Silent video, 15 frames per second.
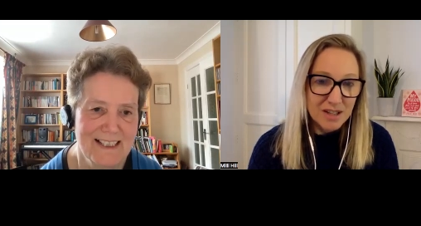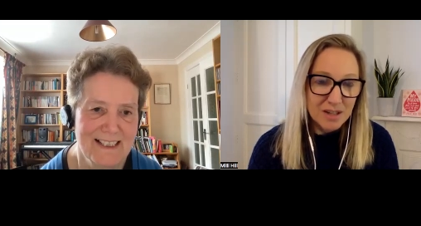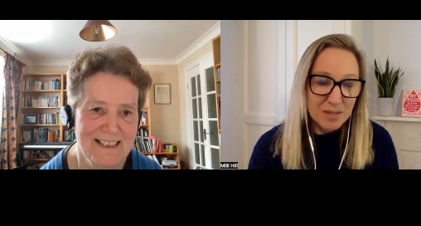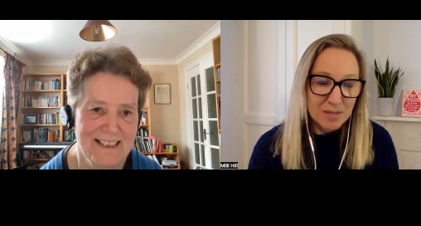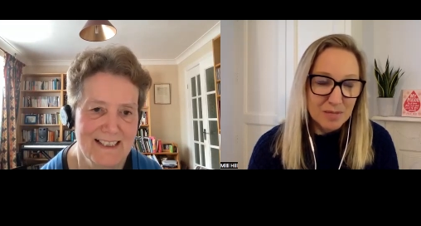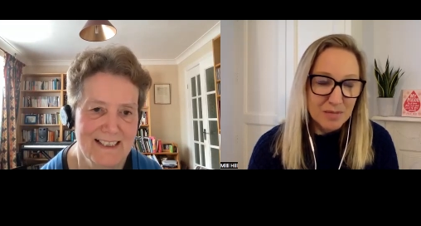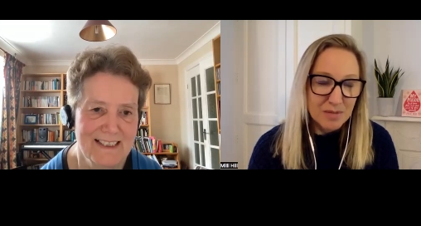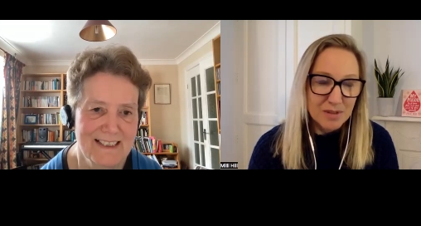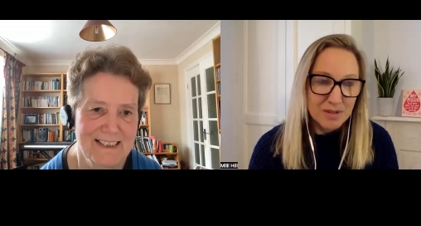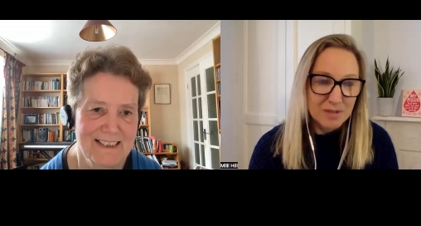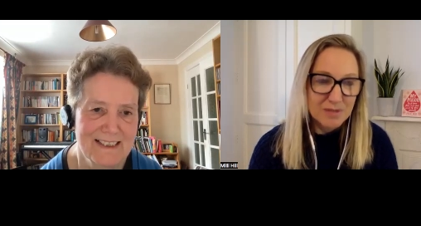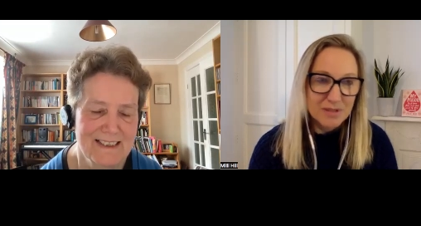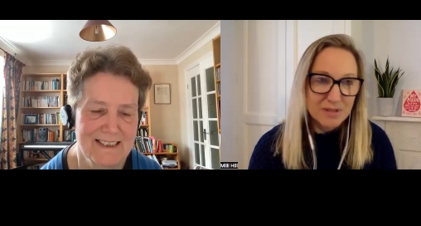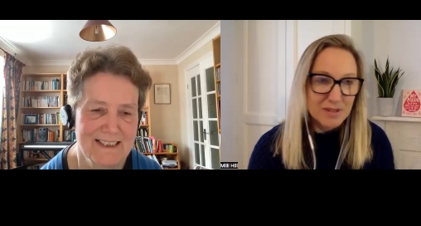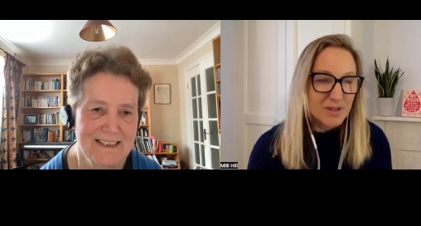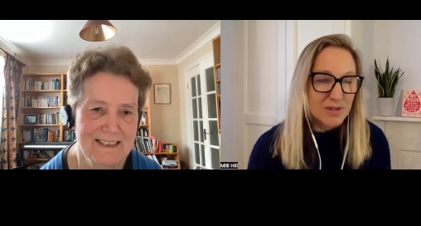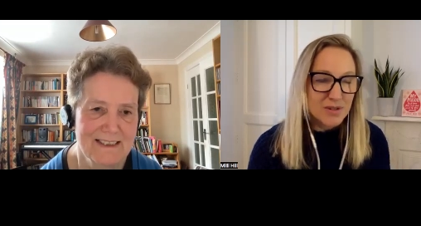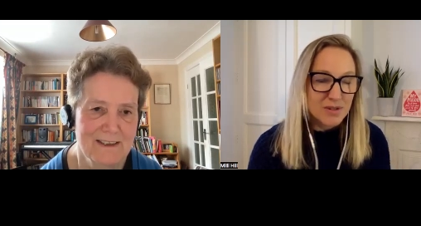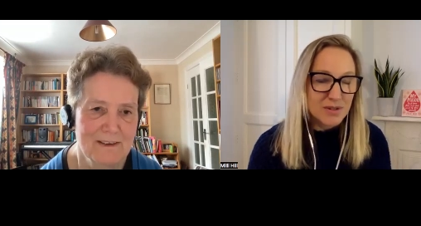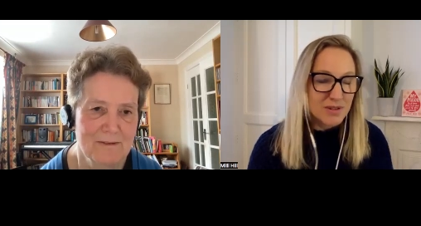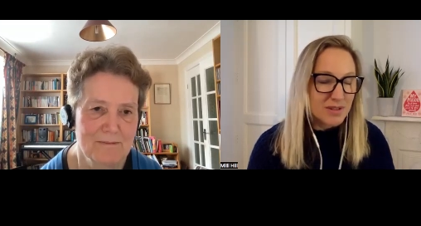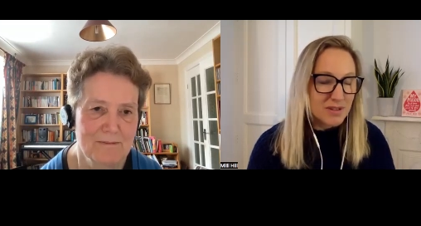Speaker 1: um,
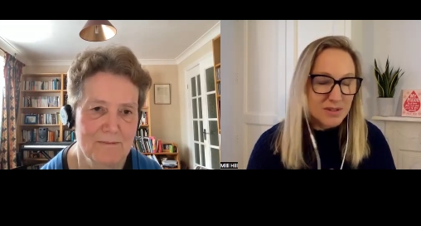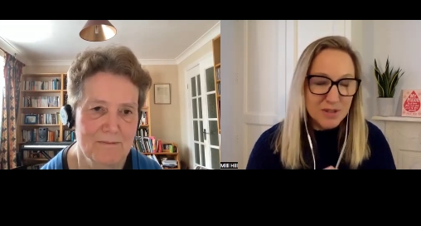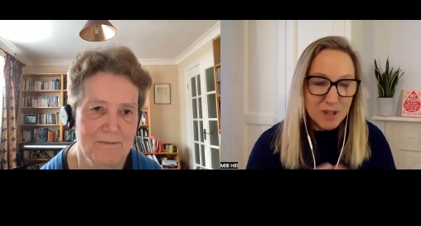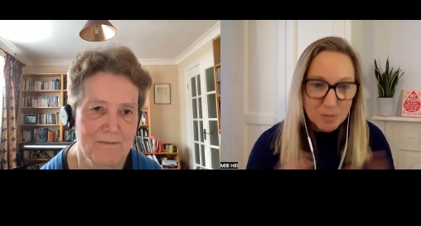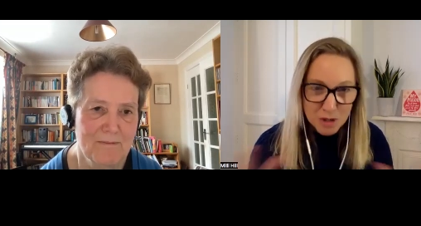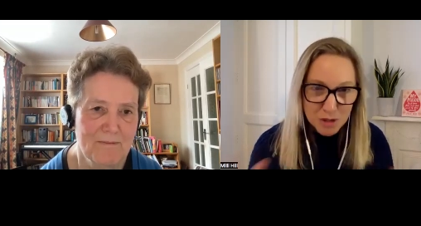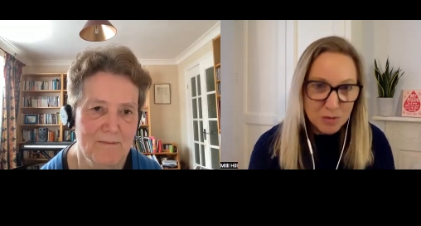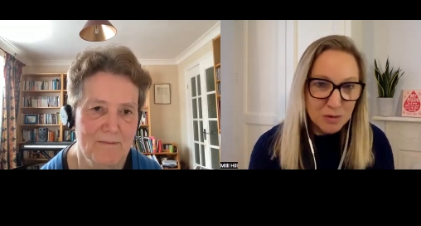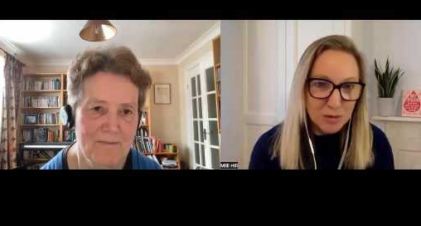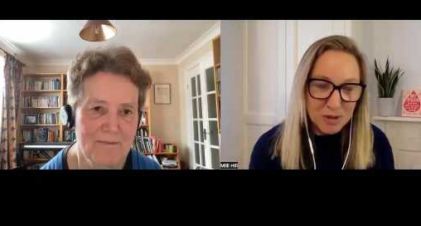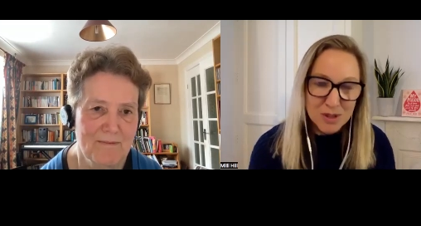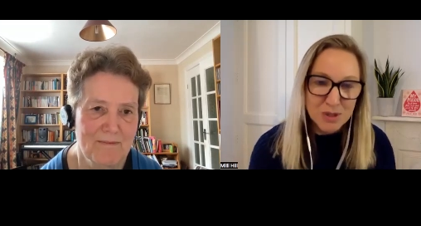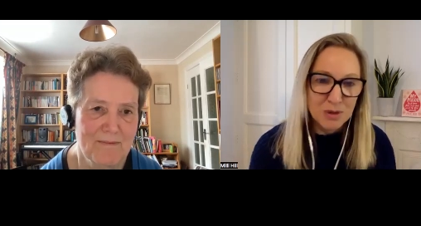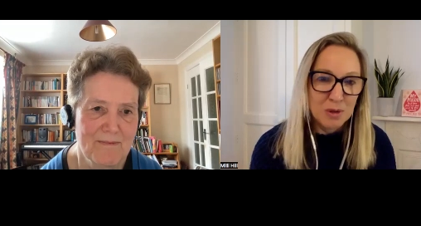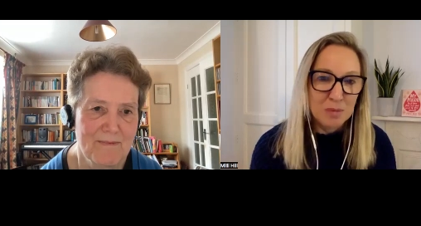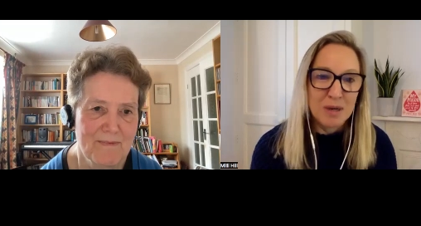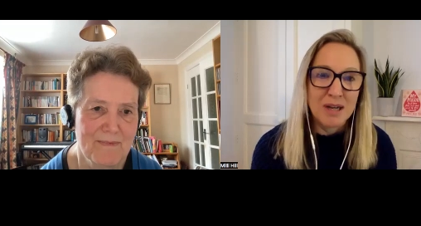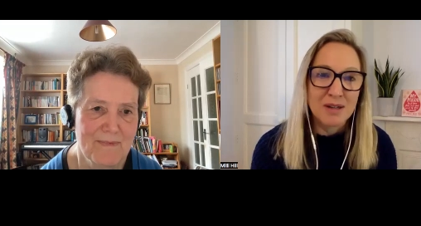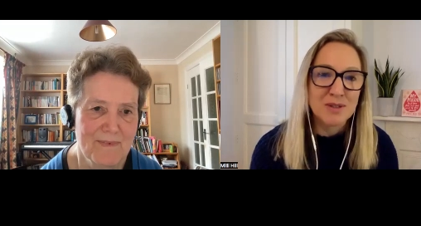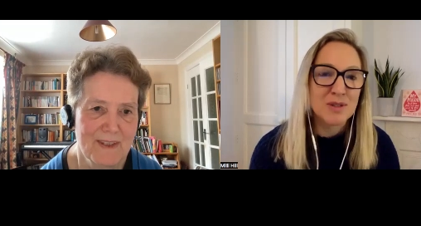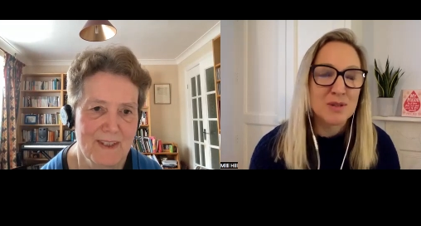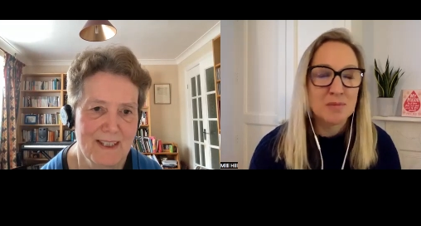there's so much more we could talk
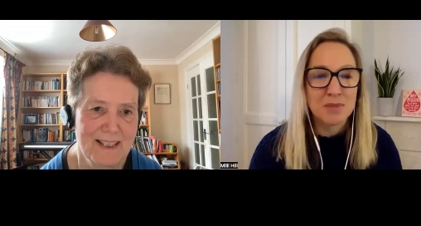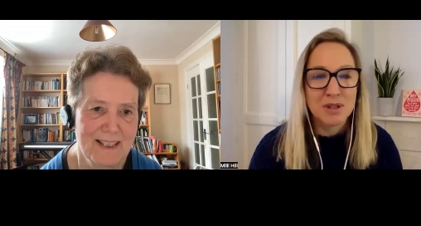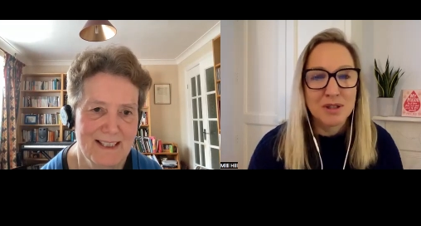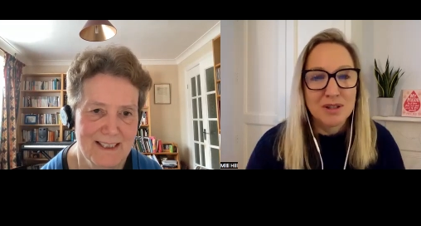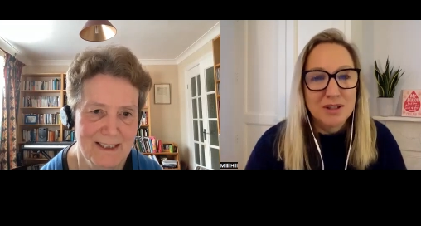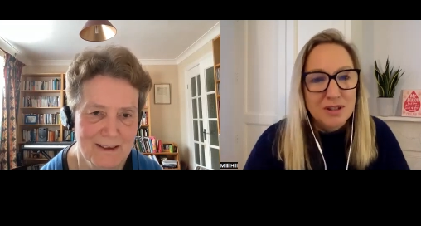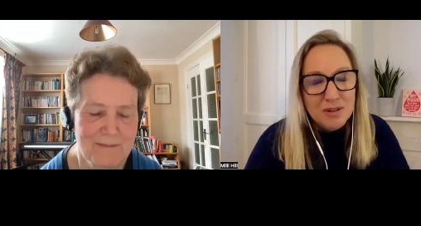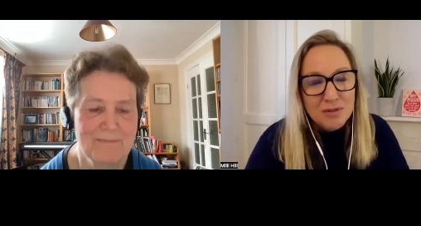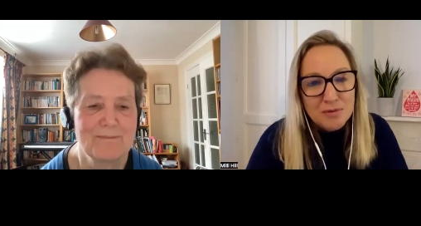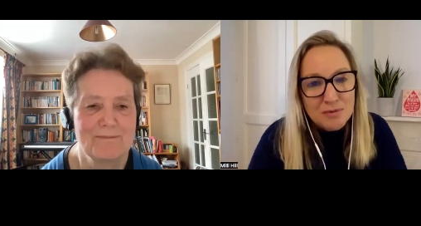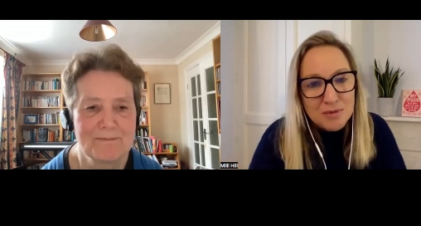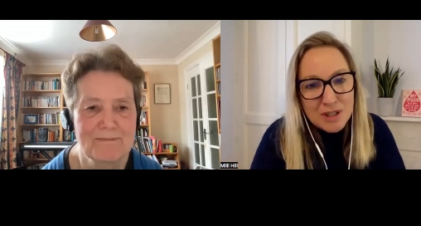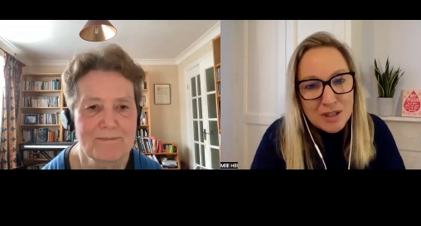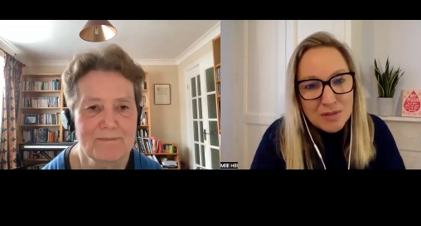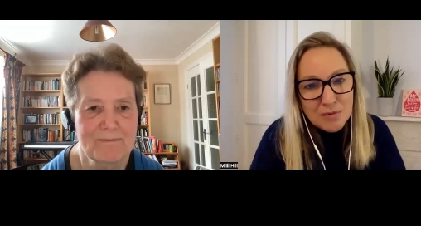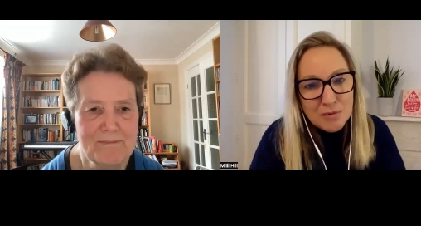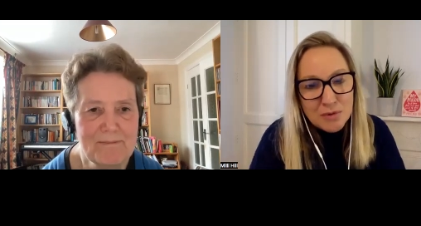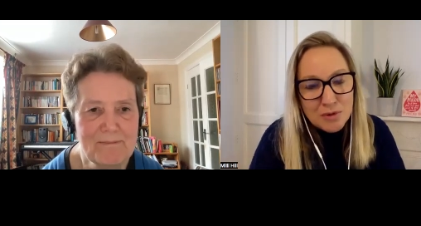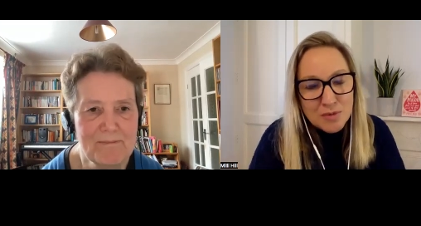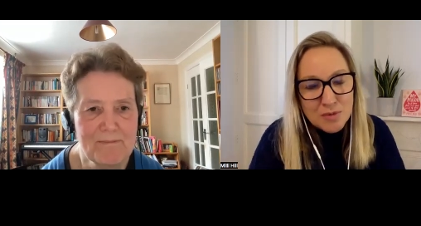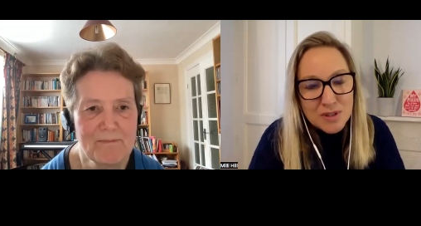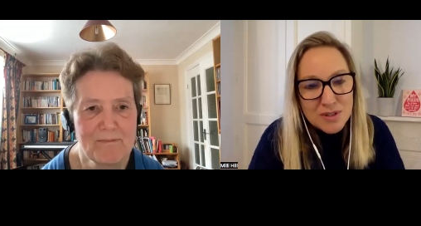about. But you've really
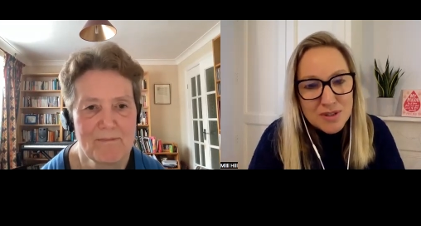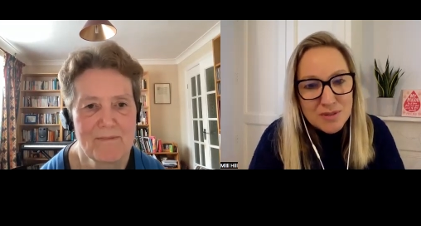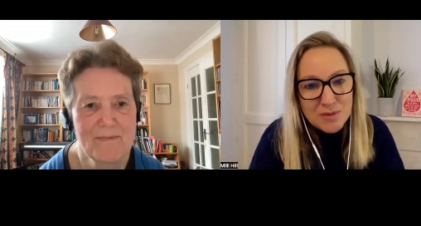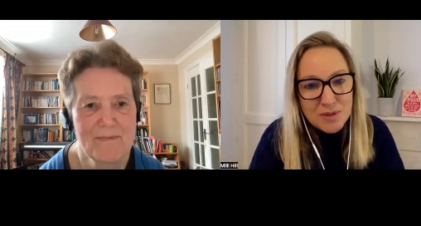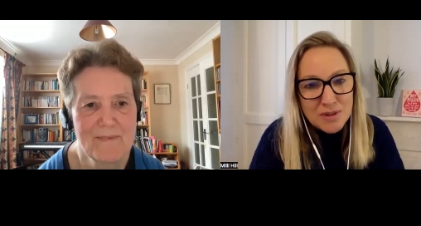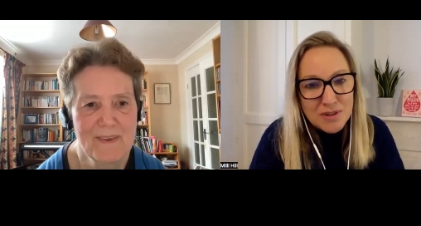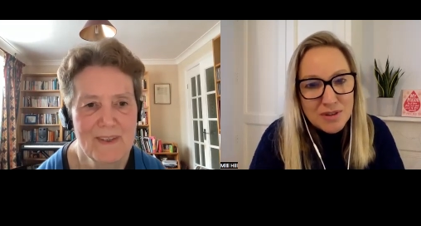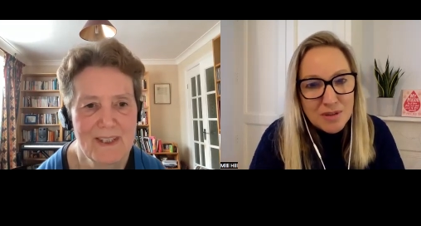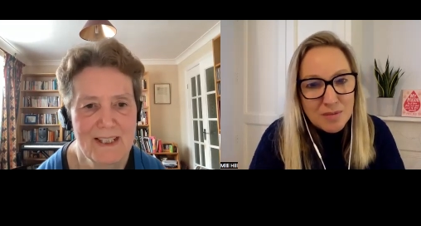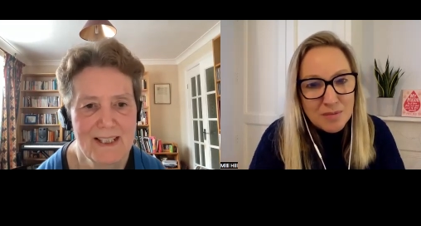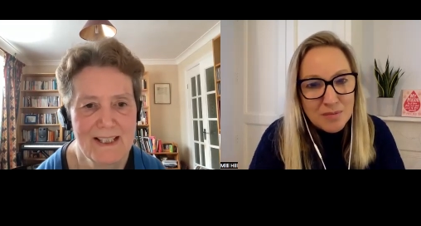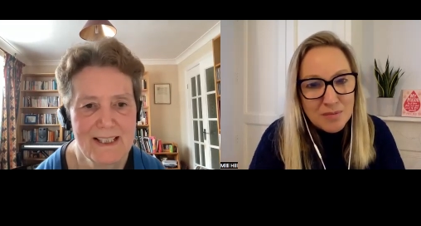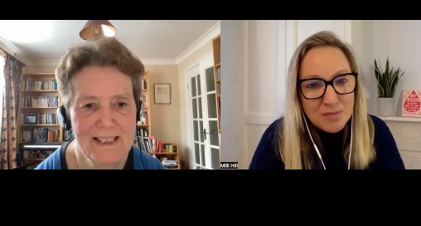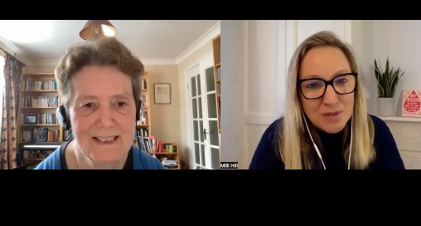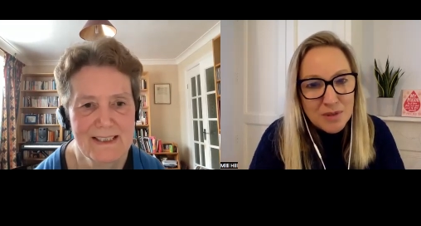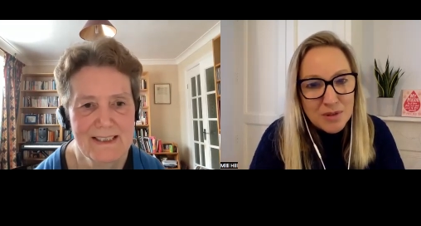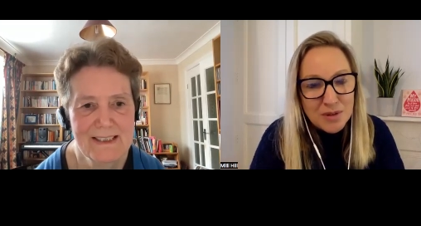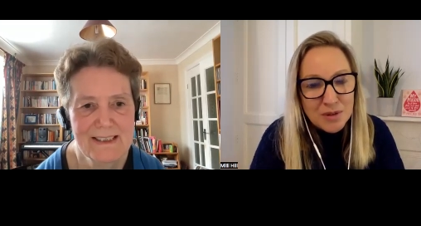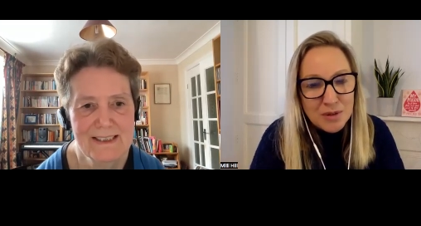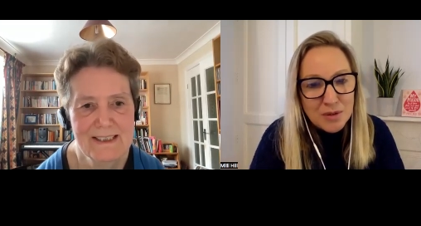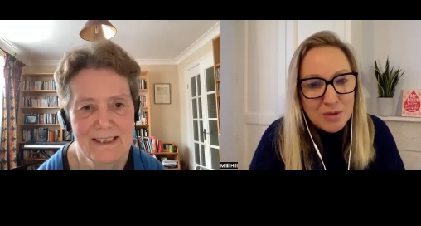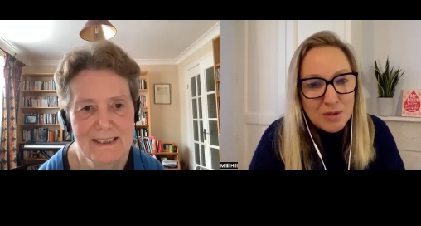informed us with um, with
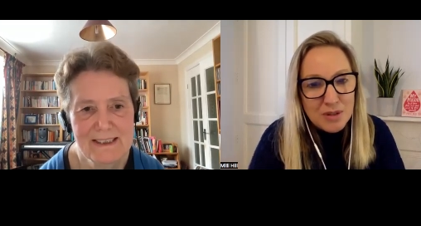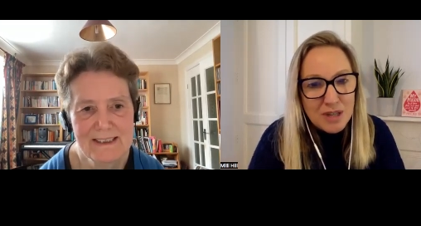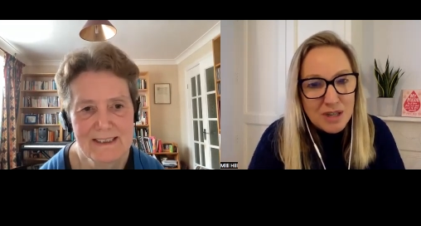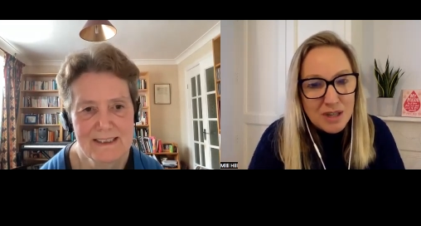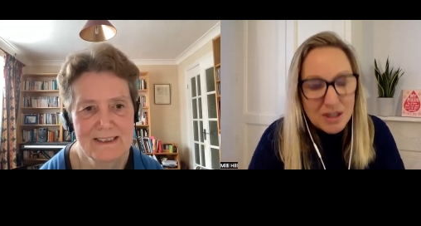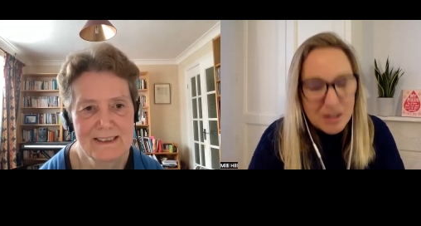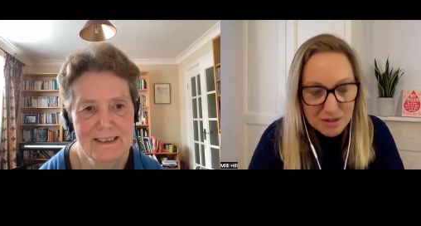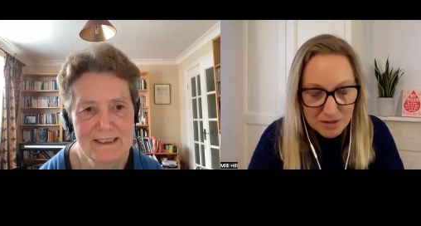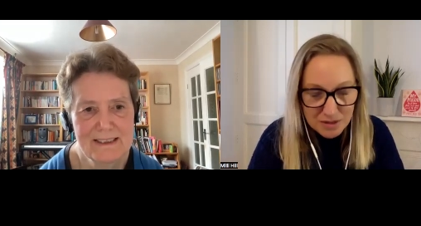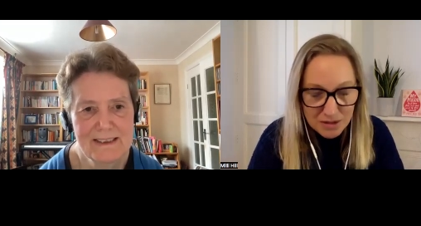your uh,